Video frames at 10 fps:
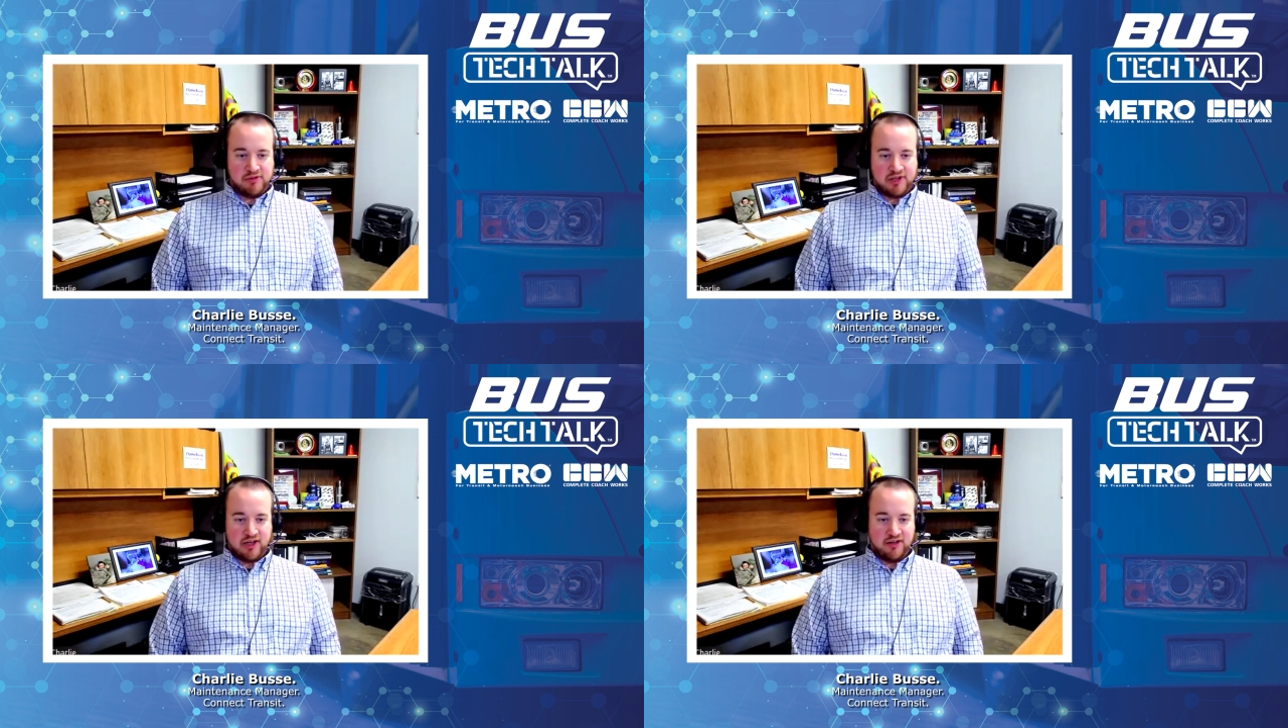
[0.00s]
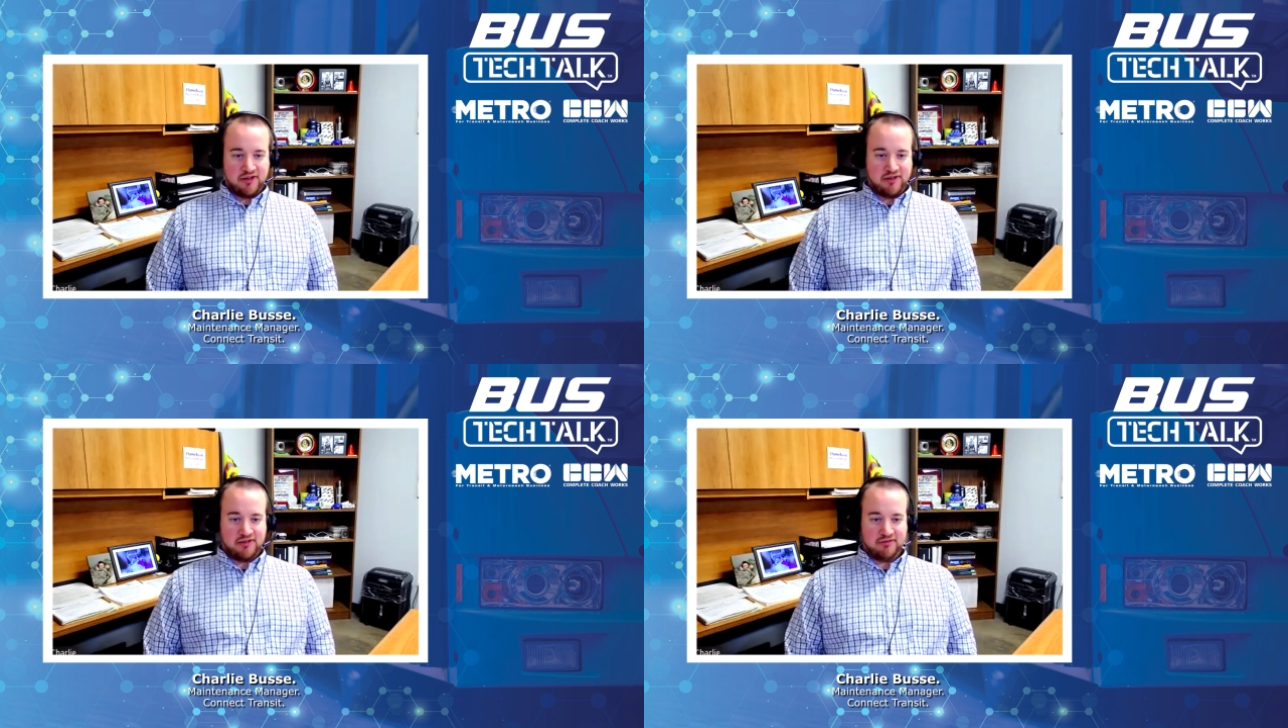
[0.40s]
kind
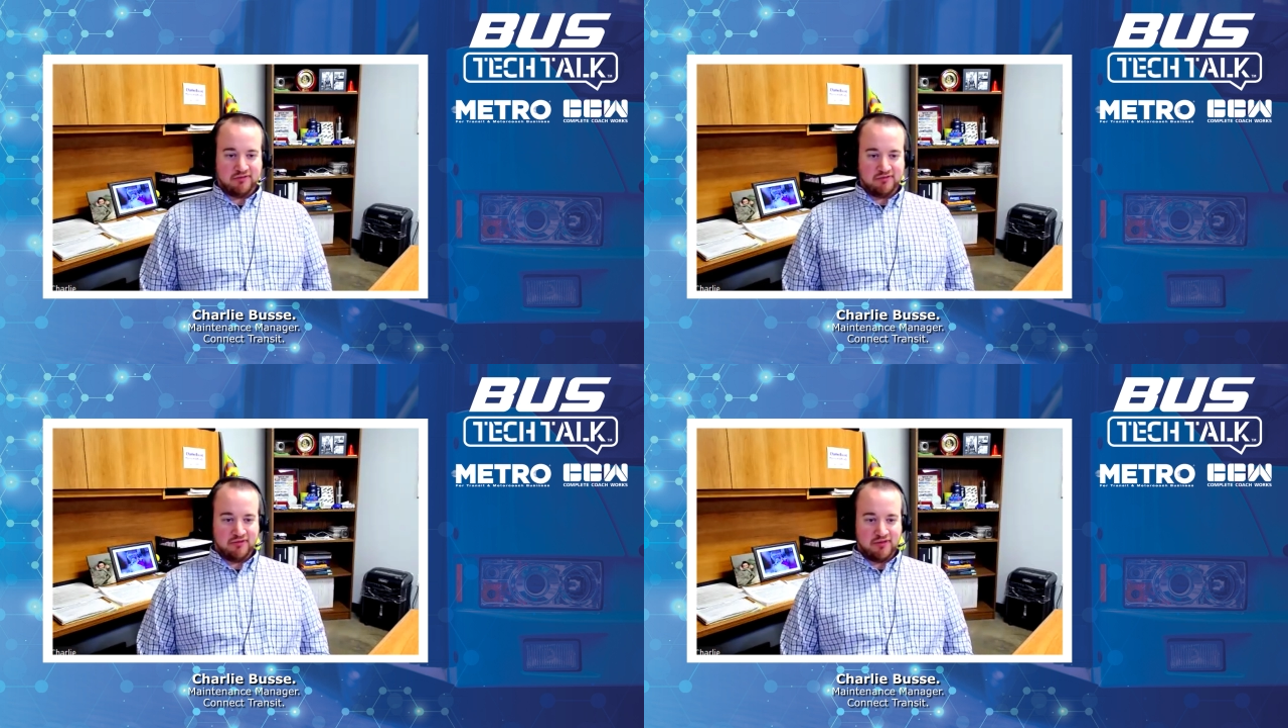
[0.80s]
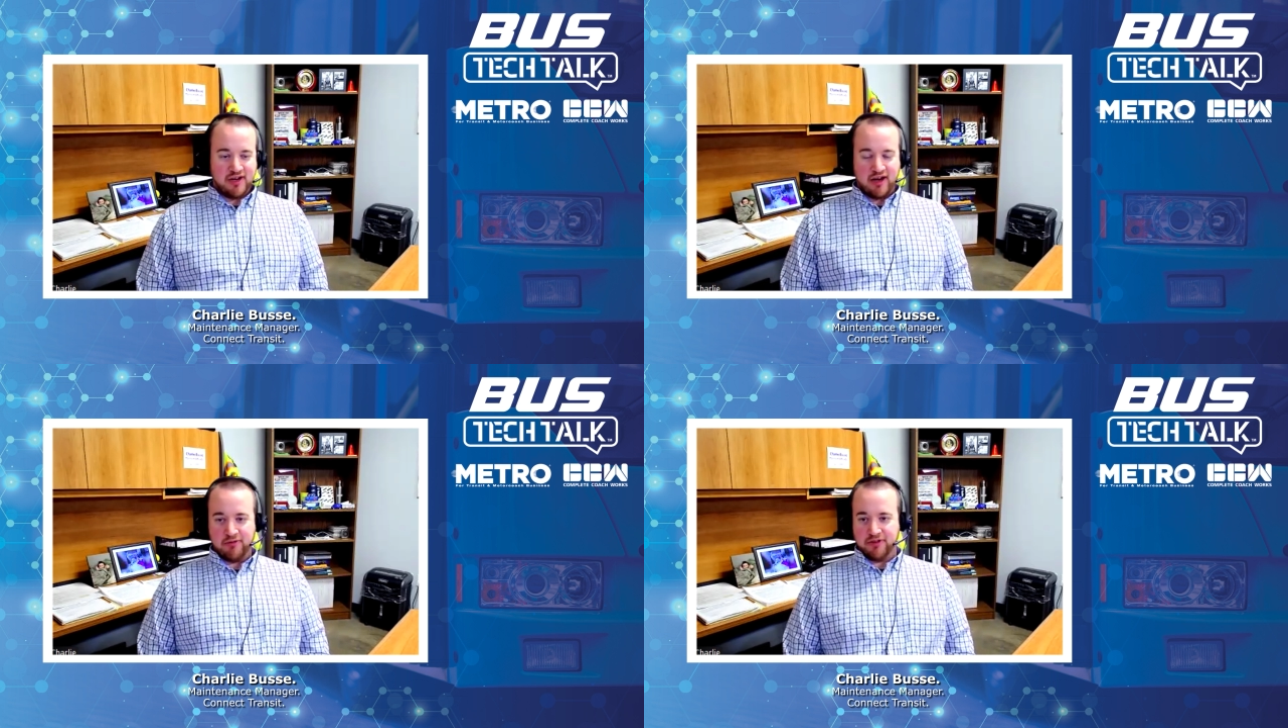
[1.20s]
of
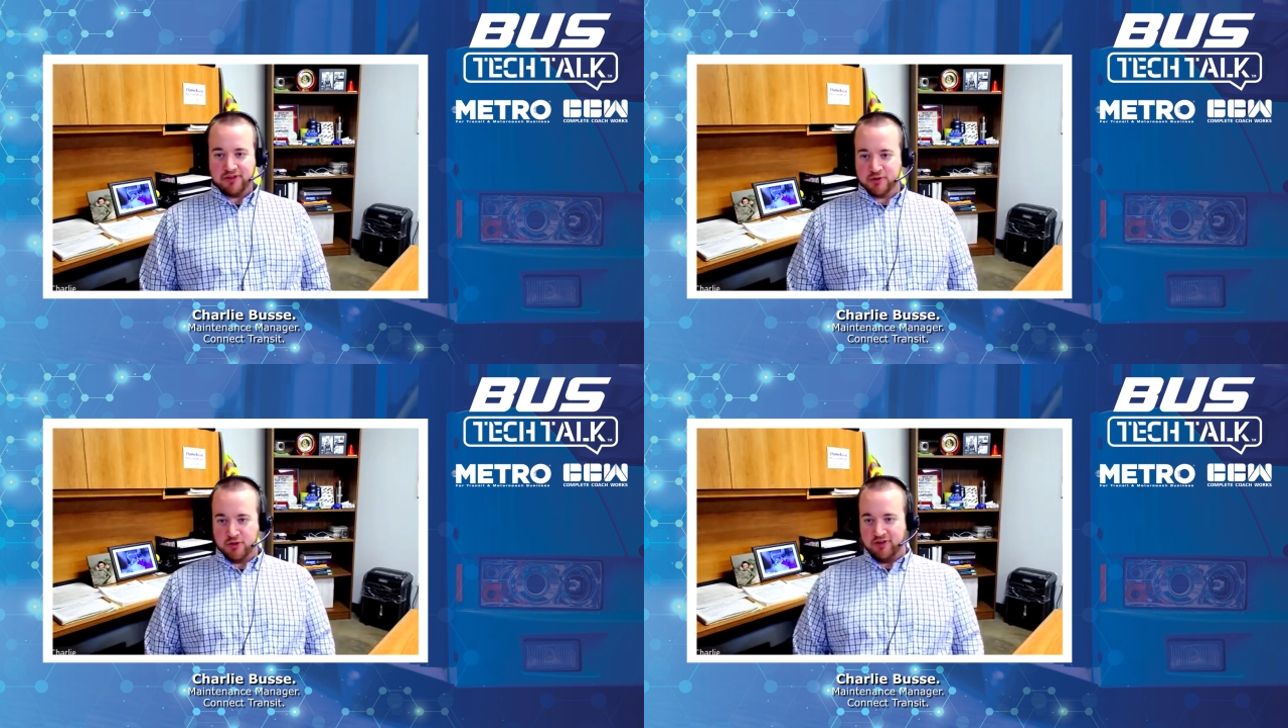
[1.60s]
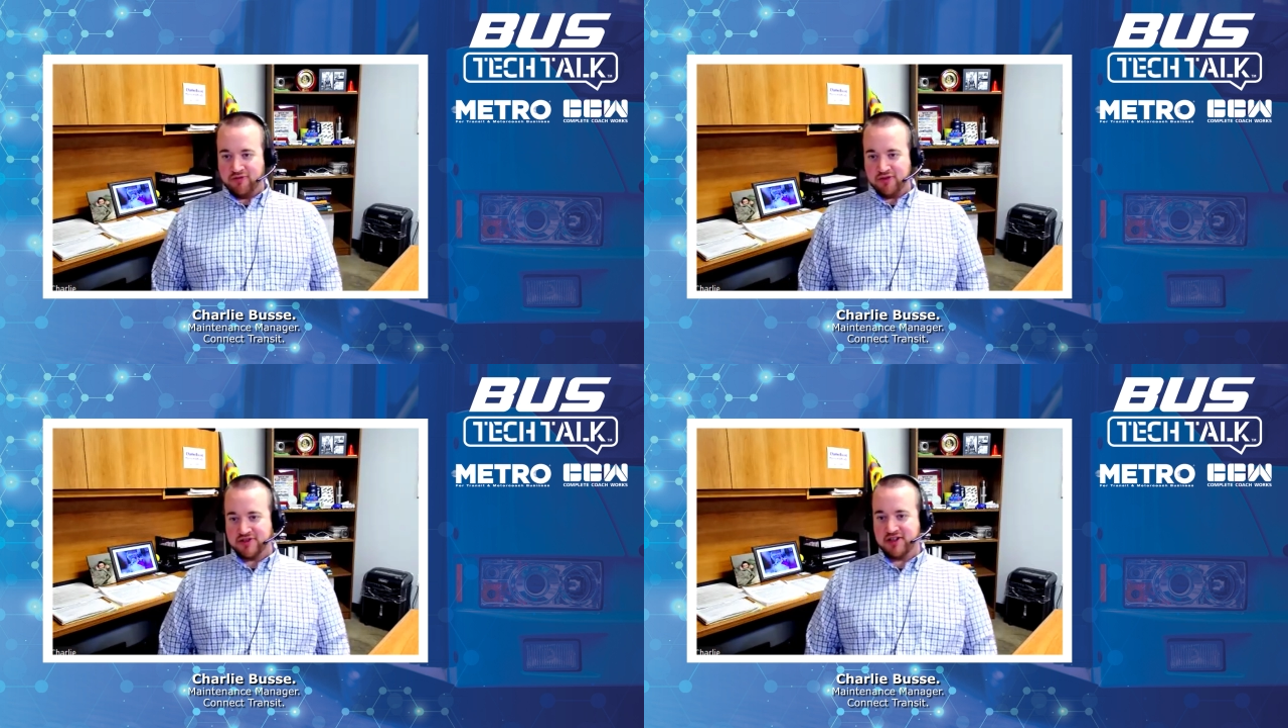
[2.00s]
not with the 21st